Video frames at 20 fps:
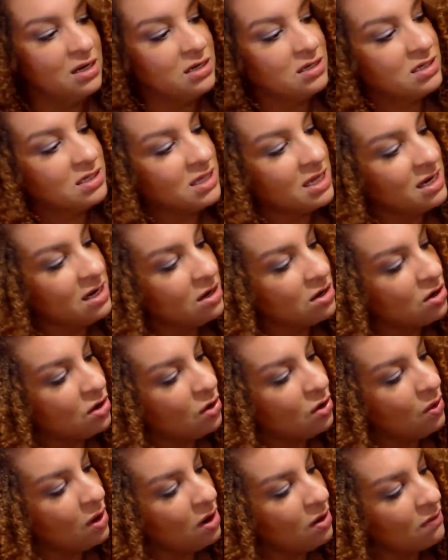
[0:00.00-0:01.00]
Just kind of
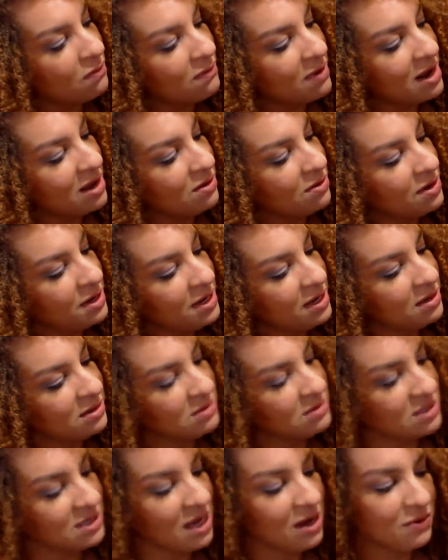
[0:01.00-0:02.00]
go around it.
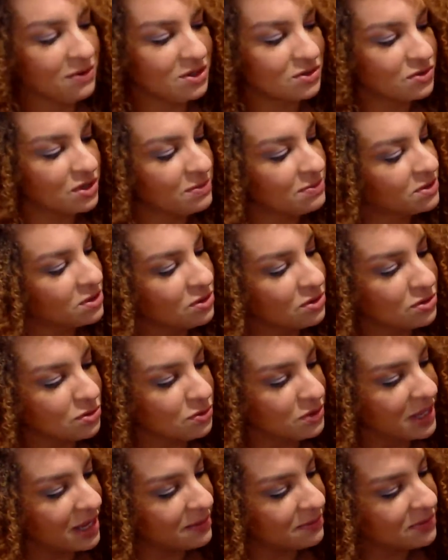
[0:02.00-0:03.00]
See how it drips? Don't
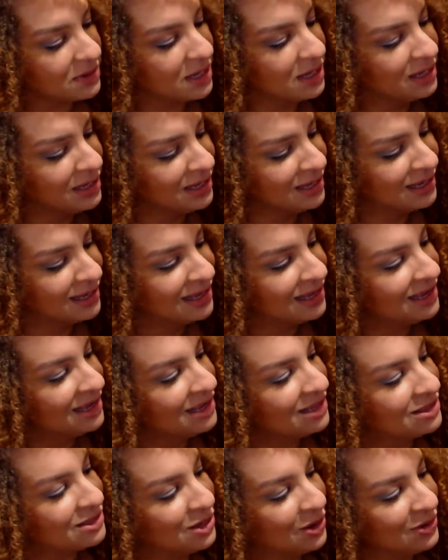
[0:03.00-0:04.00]
do that.
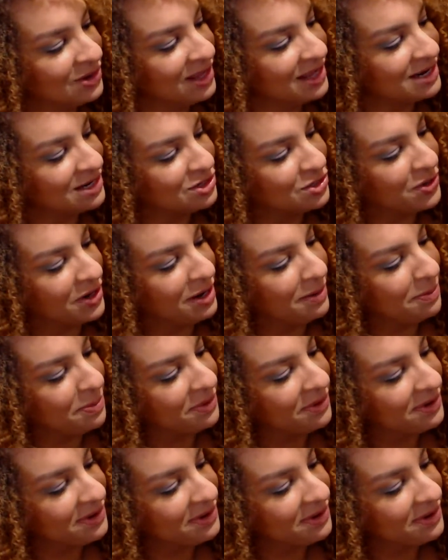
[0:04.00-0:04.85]
Don't let it drip.